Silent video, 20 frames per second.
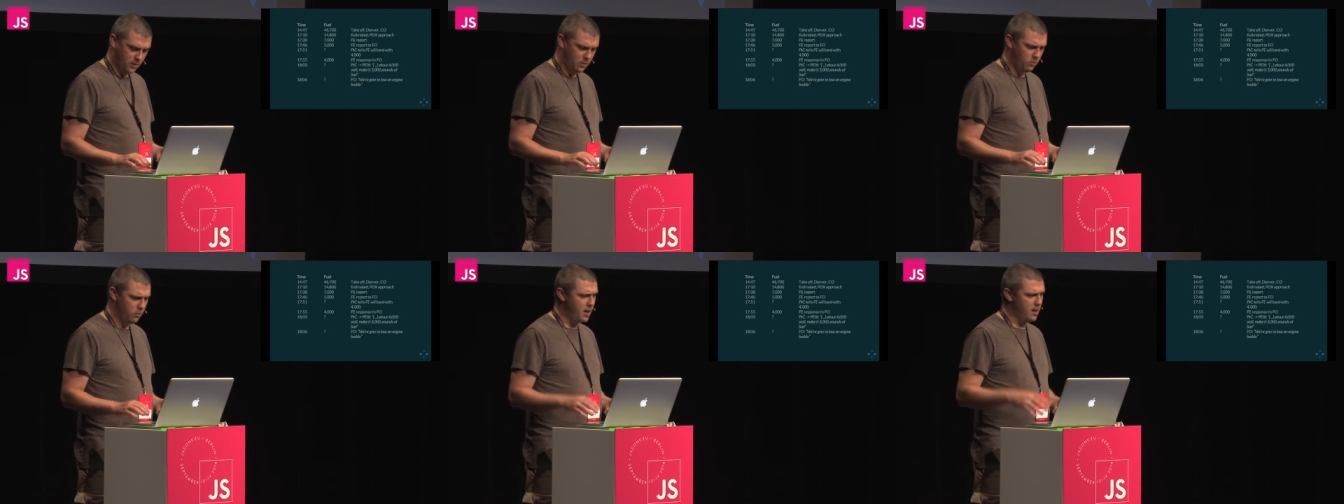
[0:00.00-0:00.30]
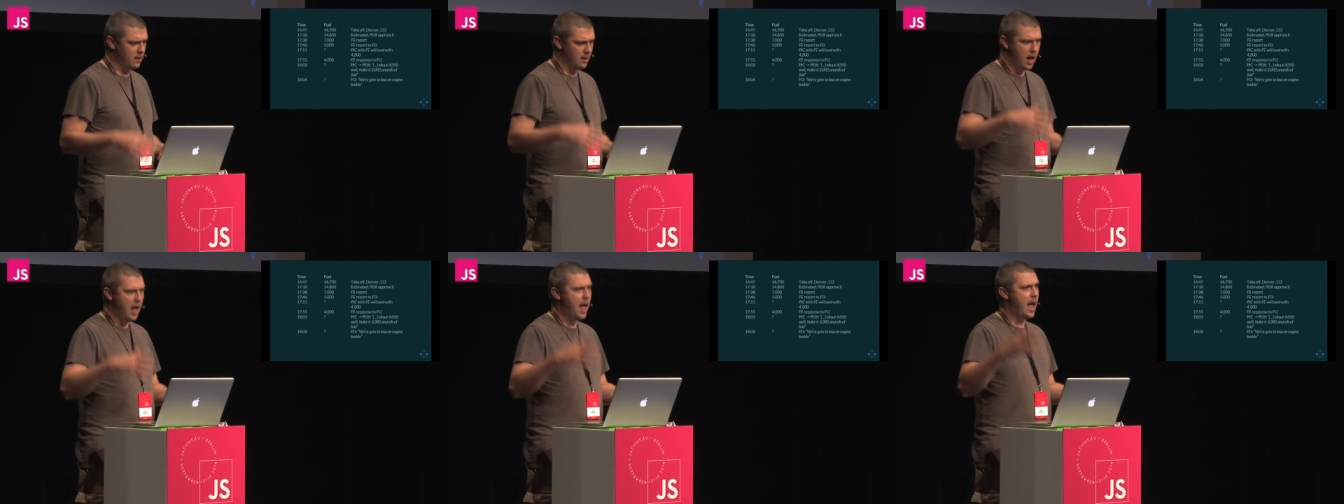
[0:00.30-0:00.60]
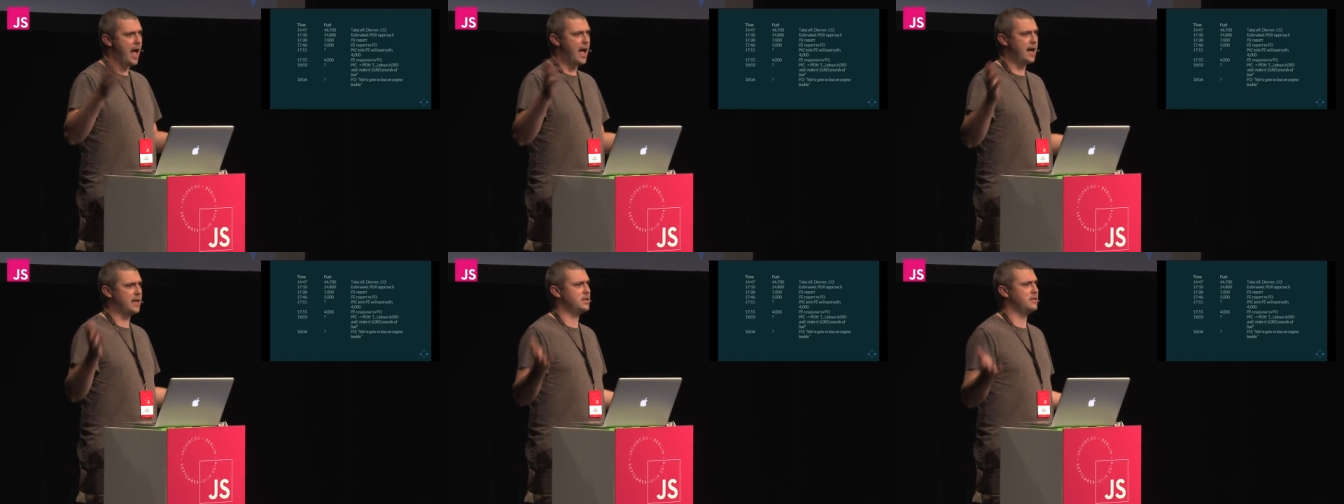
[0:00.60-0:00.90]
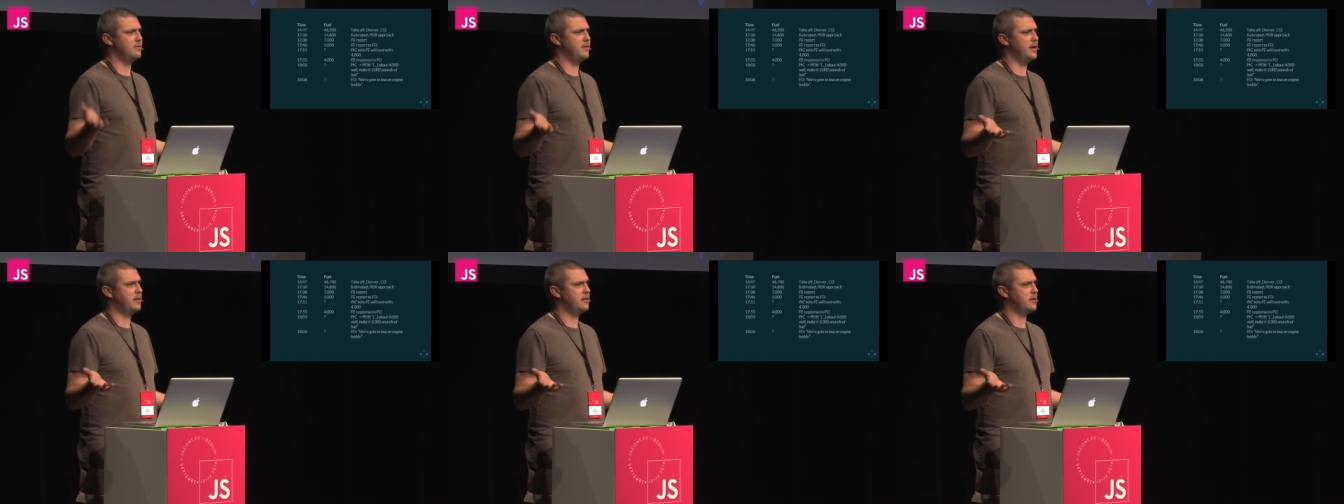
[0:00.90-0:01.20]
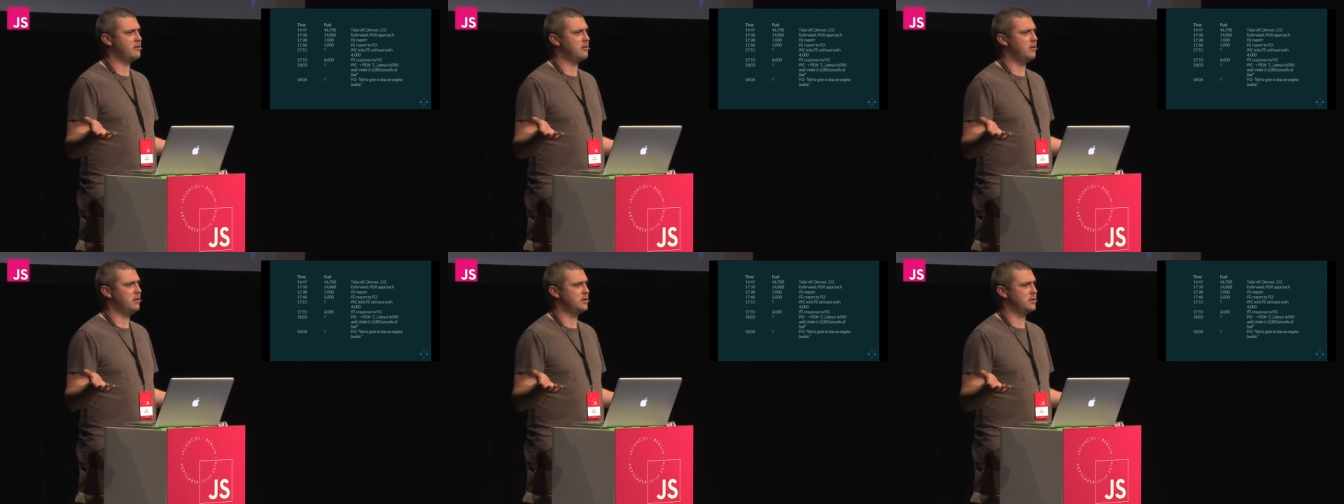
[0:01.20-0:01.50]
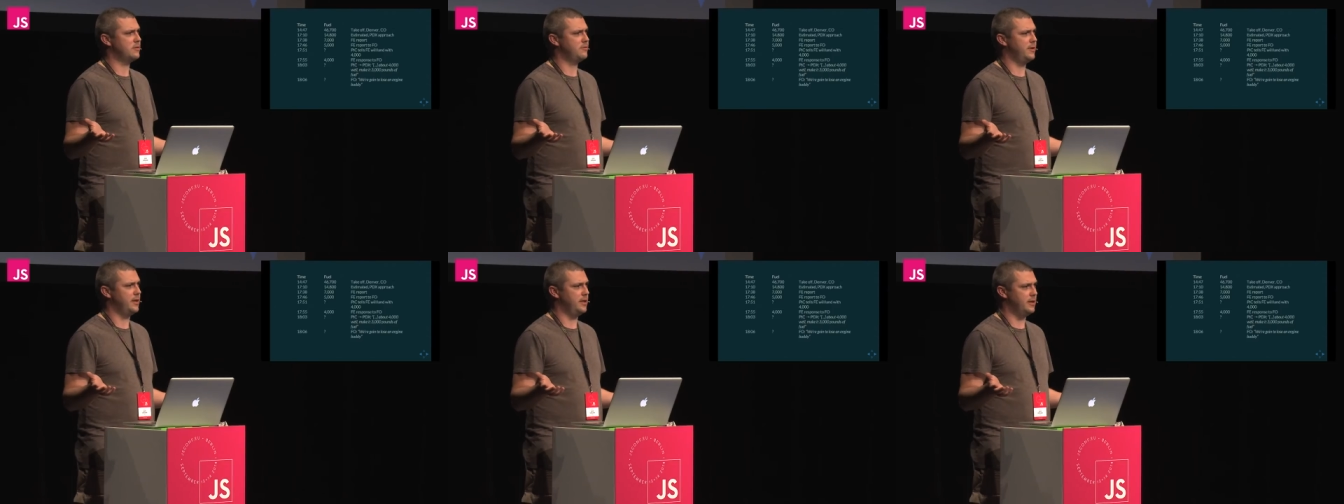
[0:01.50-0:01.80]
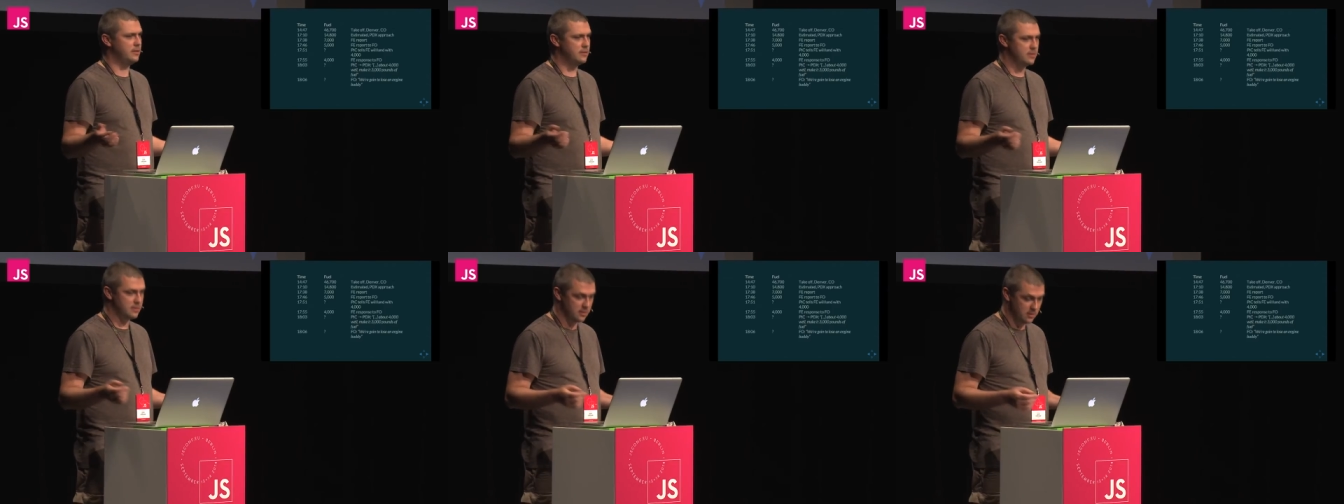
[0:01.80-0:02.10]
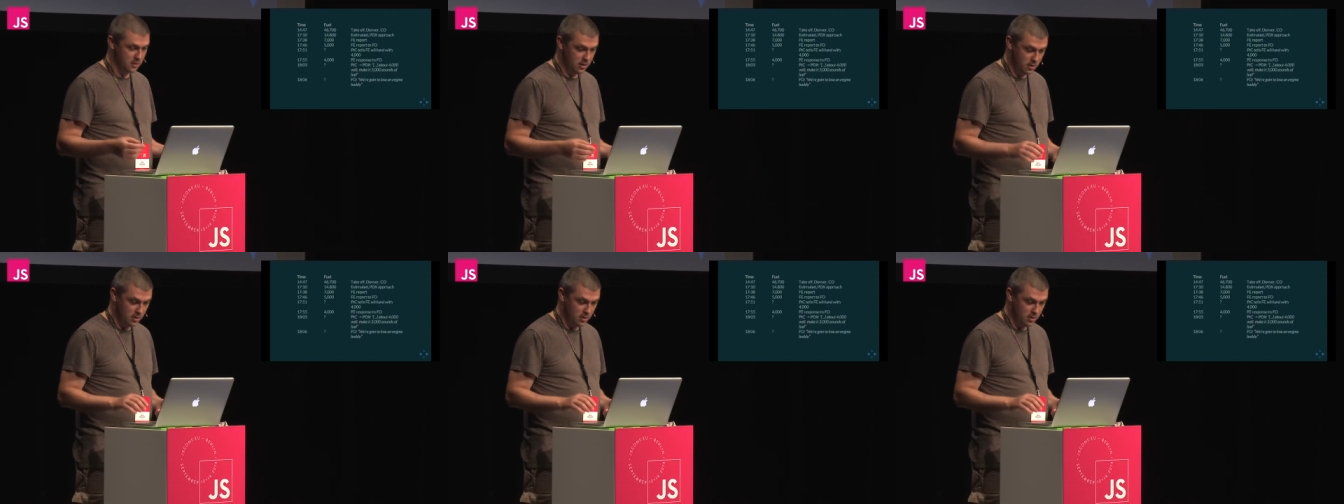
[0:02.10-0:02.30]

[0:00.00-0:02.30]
Well, activate the crossfeeds.